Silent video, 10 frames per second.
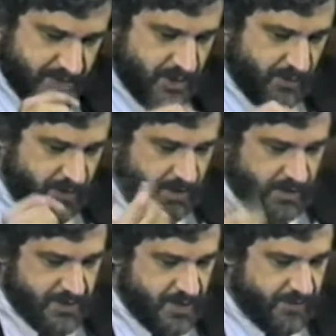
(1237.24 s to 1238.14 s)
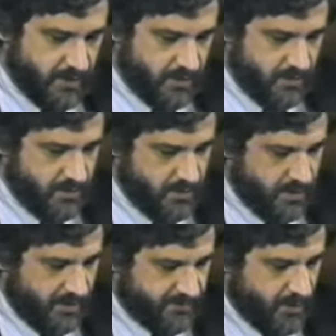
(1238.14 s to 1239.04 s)
so the southern
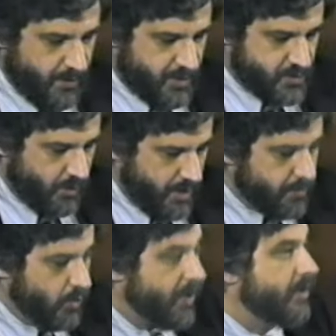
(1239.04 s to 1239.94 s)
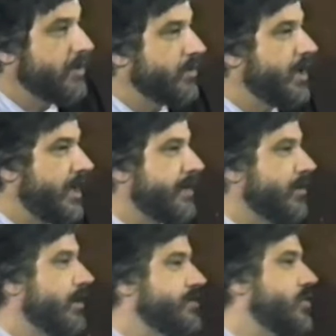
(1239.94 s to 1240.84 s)
uh, farmers were importing cocaine in
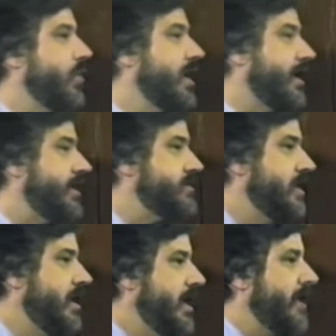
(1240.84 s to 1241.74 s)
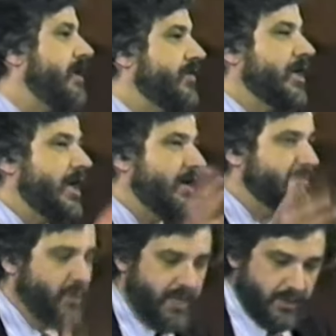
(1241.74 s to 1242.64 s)
large quantities and giving it
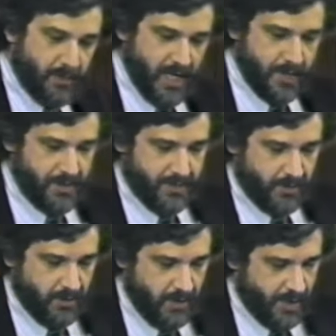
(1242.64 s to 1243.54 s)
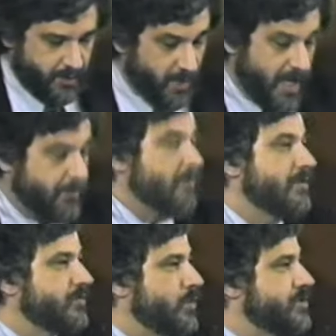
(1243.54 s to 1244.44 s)
out free to the black people. And the black
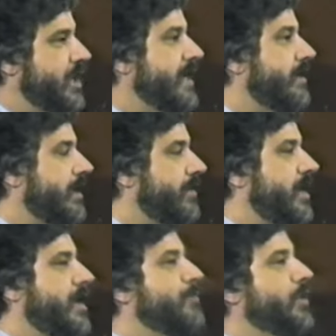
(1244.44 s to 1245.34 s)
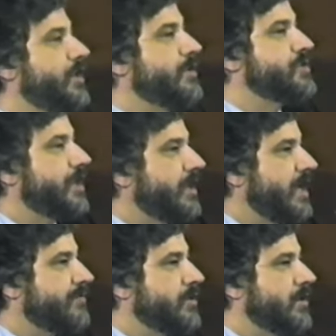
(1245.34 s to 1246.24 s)
people, of course, liked it and they kept on using it
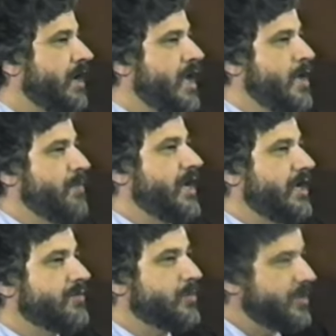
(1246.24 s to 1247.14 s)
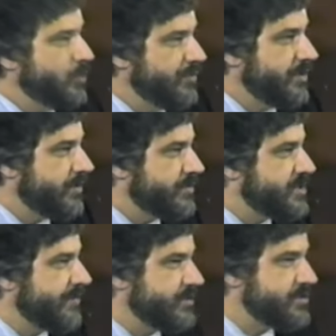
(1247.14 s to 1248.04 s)
after many of them had moved into the
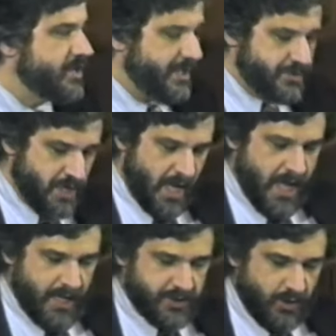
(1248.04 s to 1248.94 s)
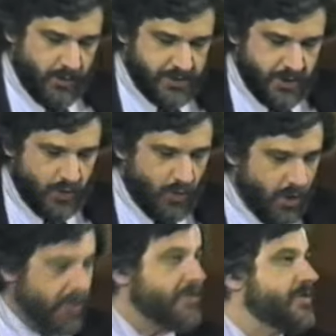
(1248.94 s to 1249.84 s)
southern cities. So it was in New
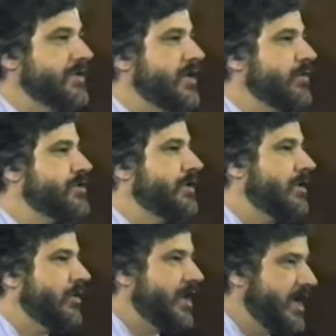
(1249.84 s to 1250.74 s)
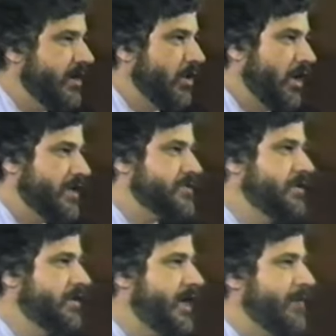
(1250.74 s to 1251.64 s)
Orleans that the original cocaine
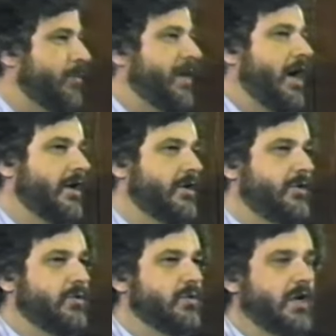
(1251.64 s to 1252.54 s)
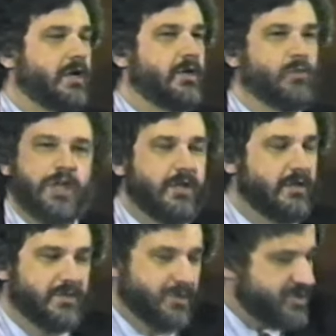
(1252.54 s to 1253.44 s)
laws came about. And you uh, can read uh,